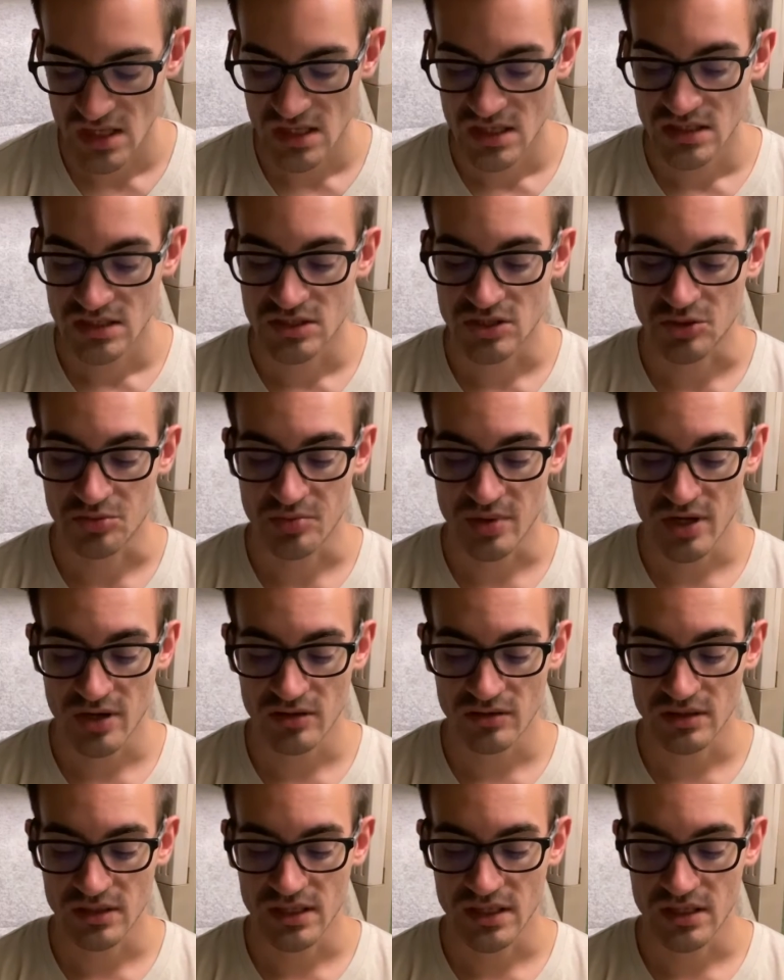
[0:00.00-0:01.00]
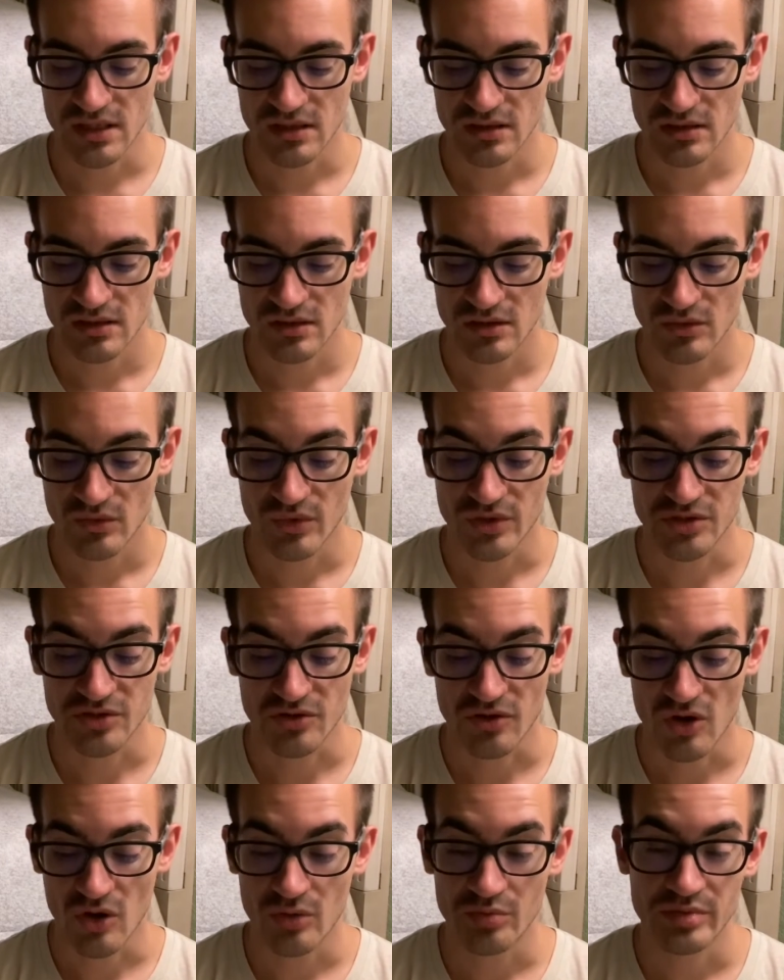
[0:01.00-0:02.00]
So apparently, when
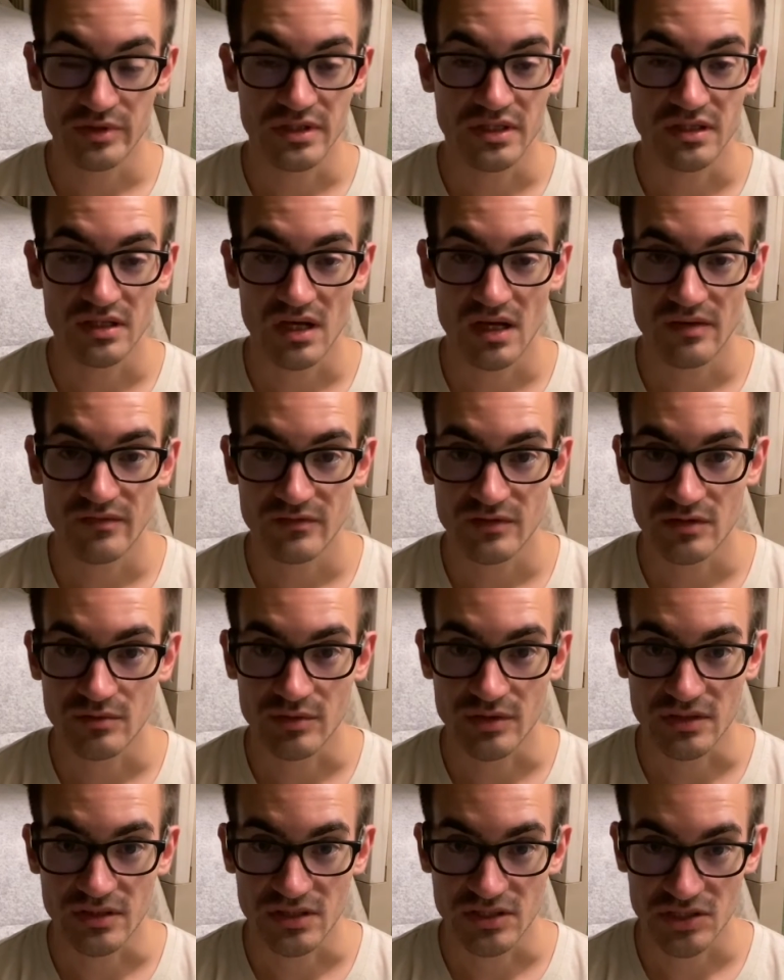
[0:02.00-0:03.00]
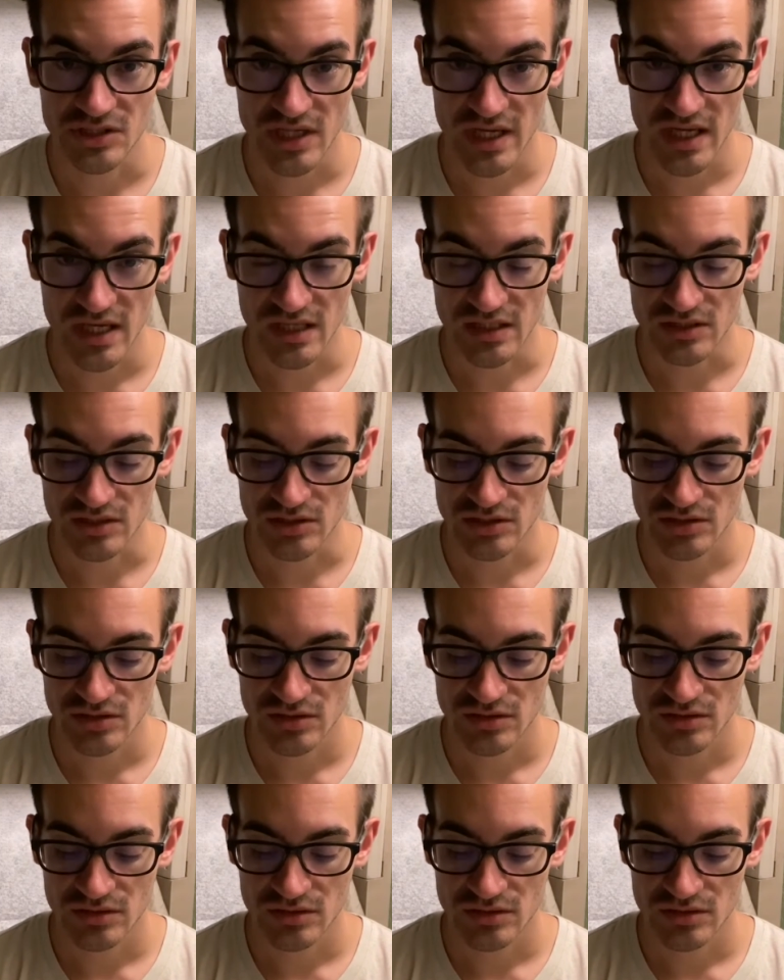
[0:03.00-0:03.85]
you're open and comfortable to change,